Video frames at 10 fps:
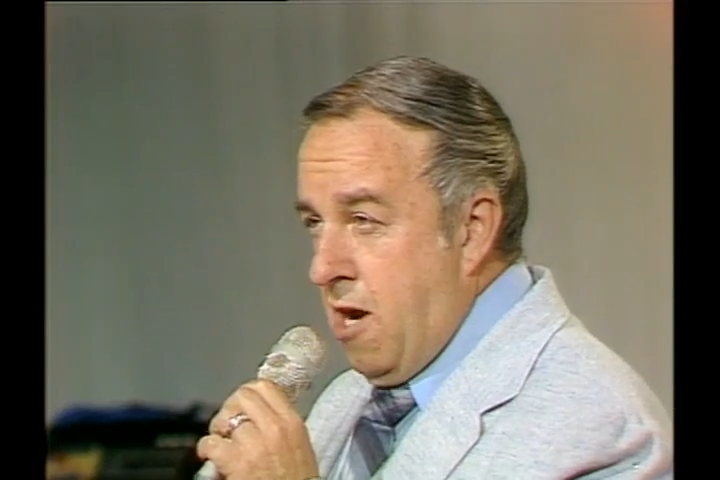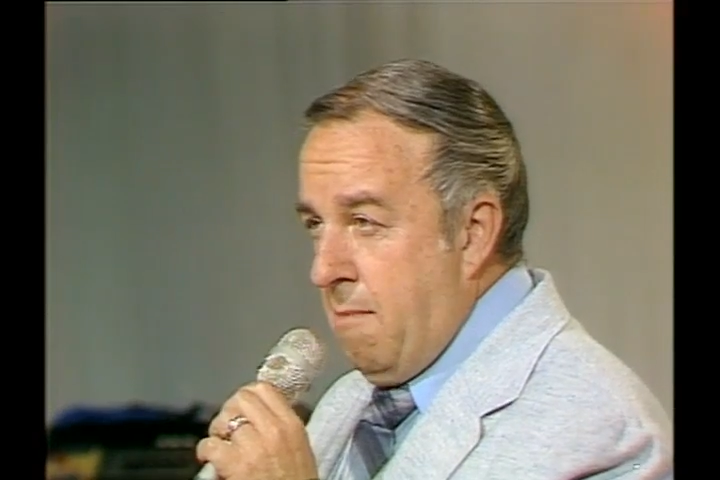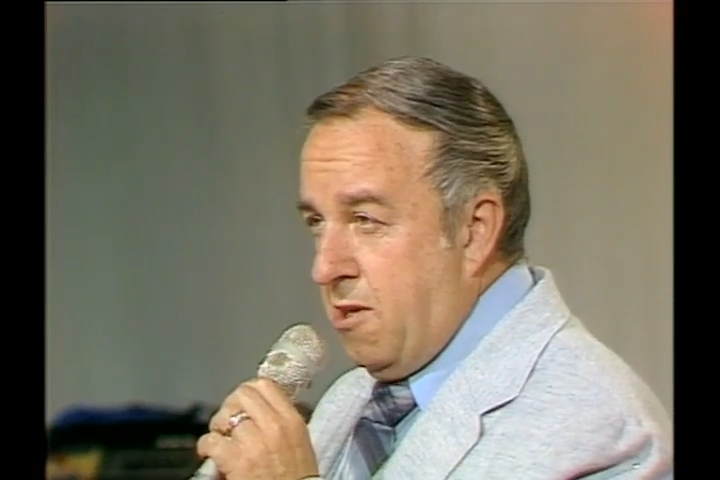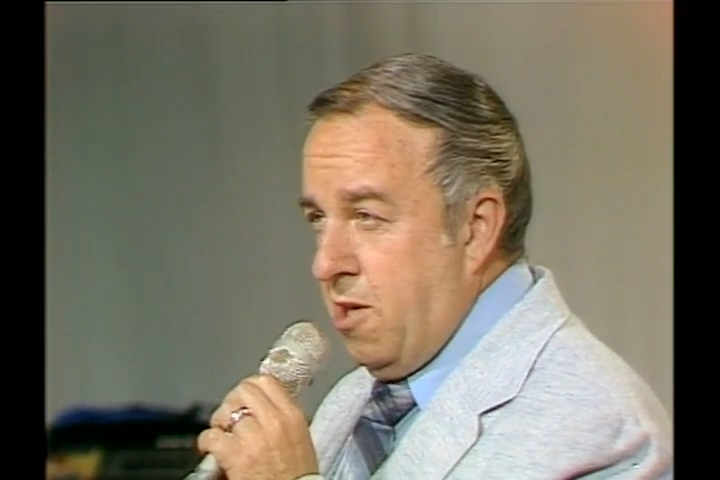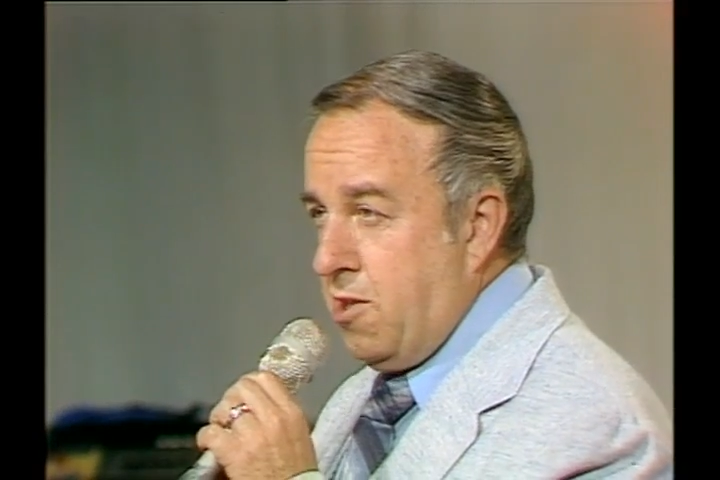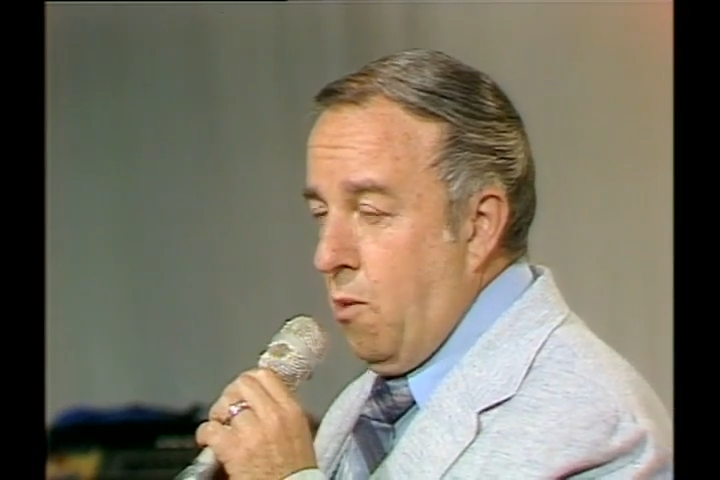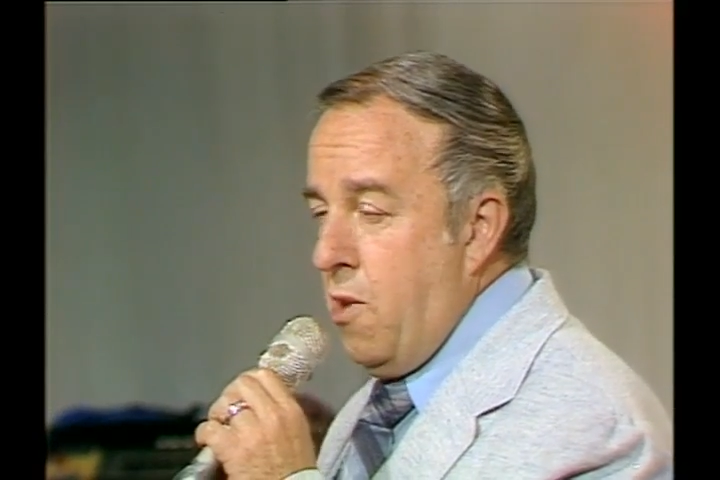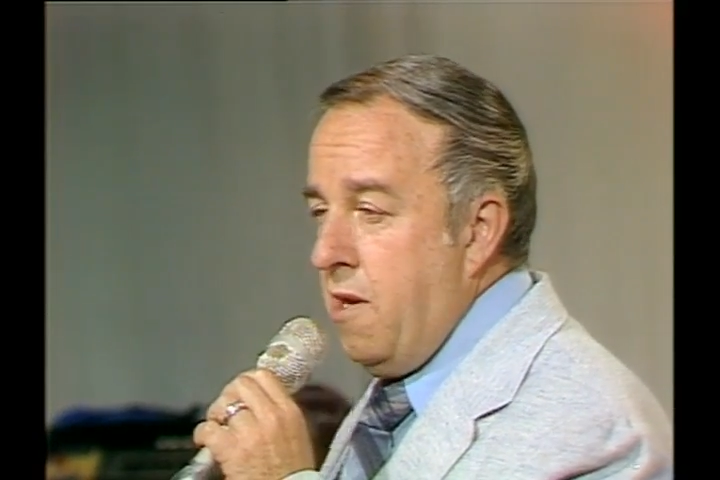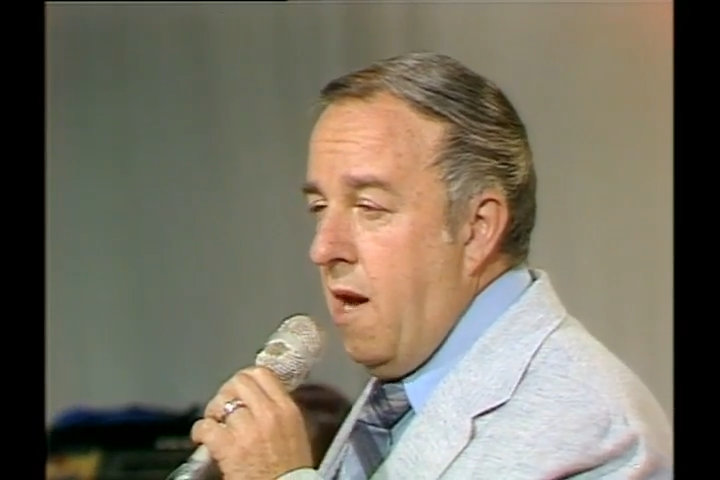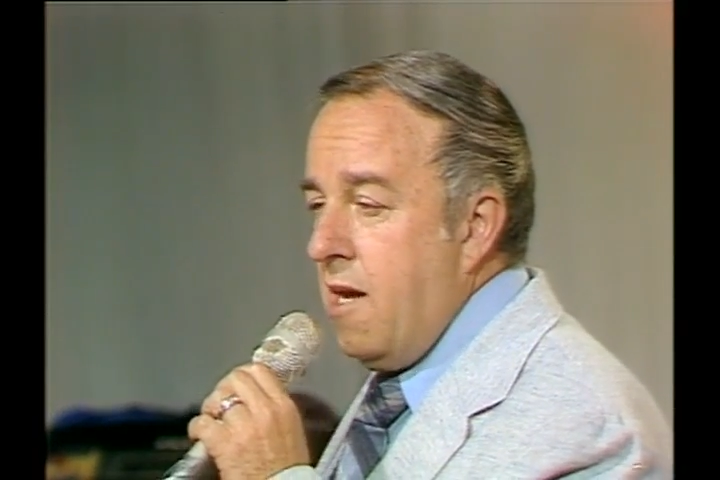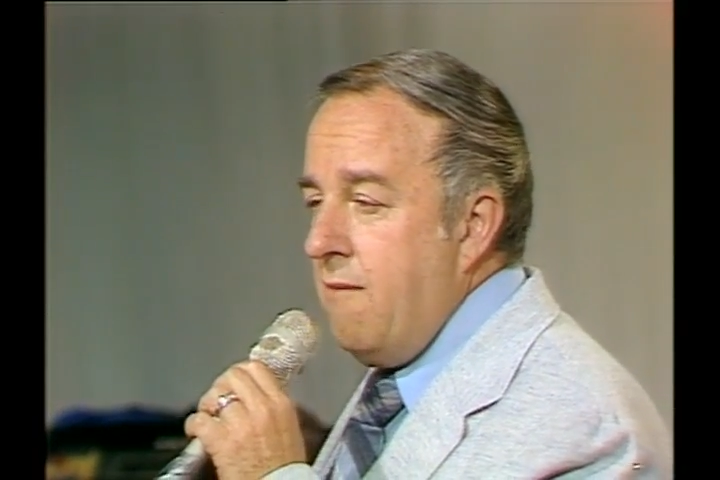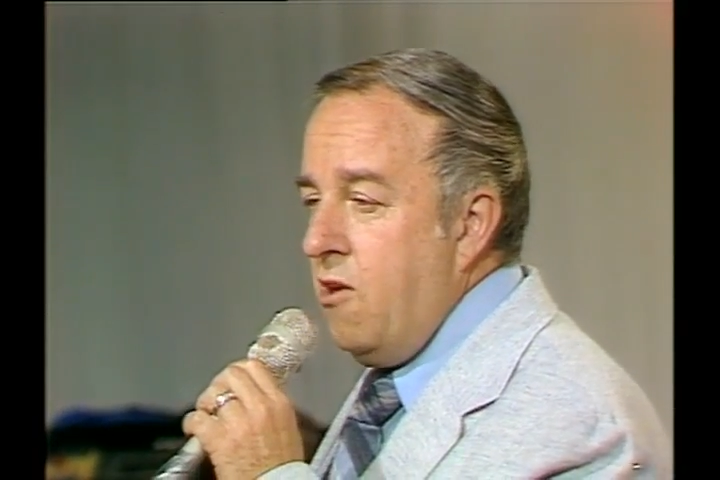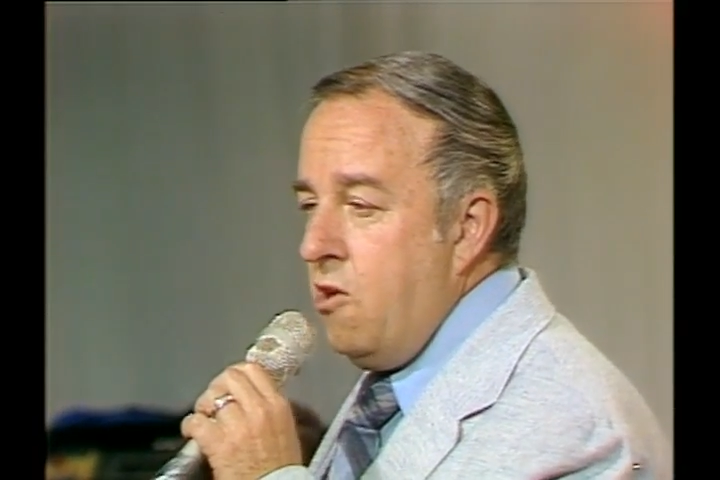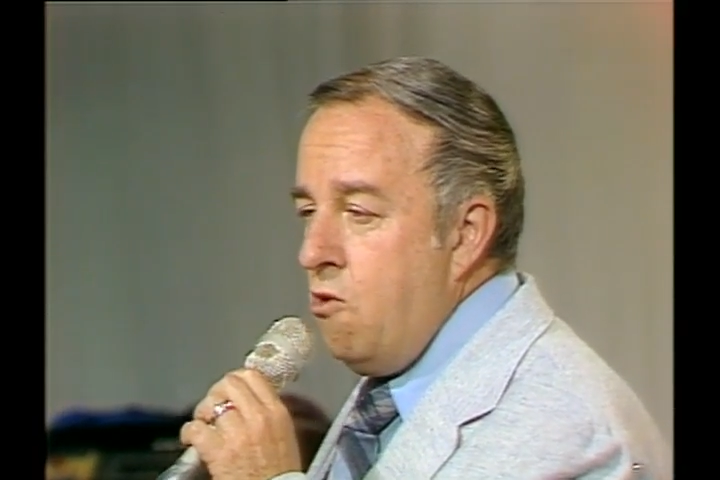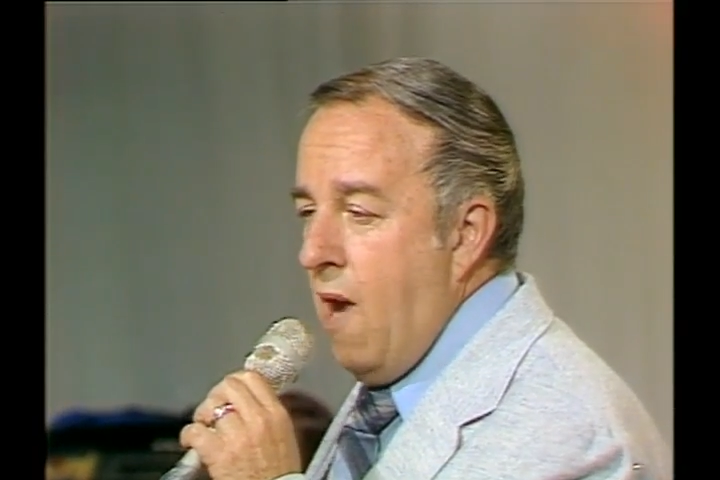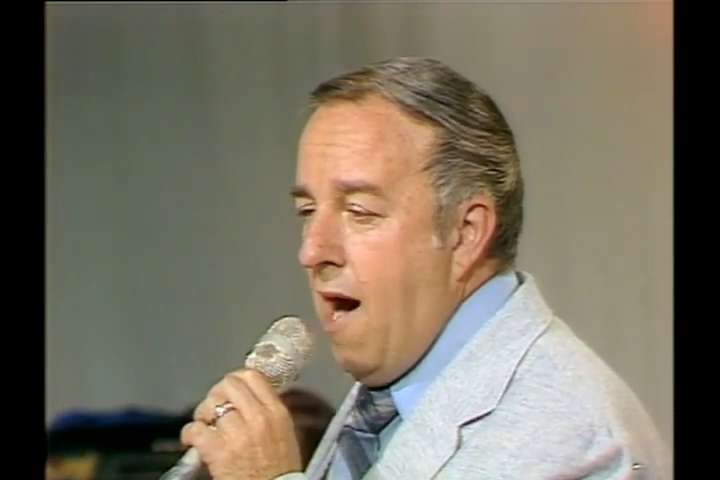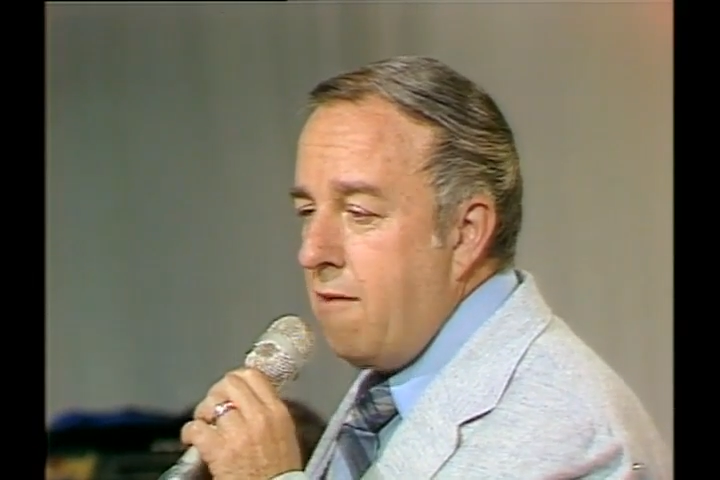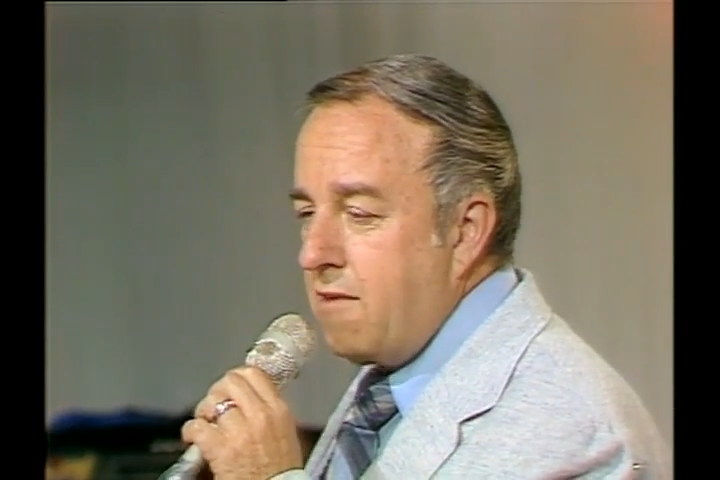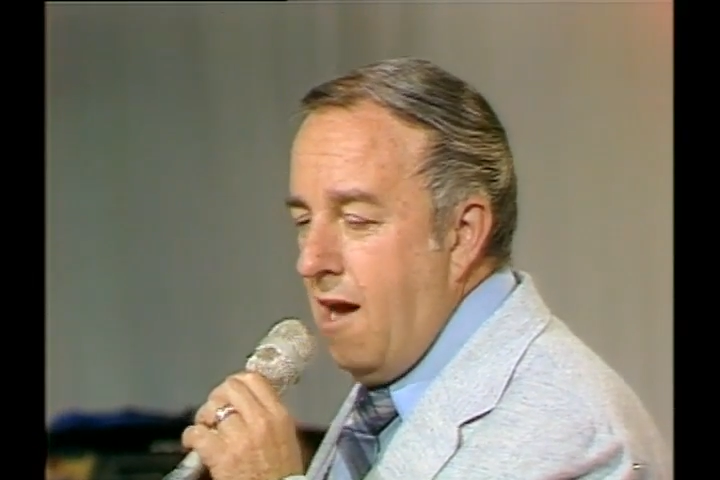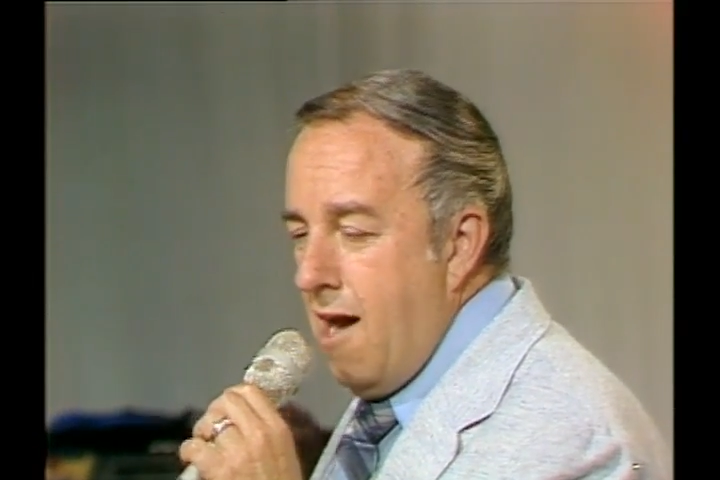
here, my sister, we're not leaving you out.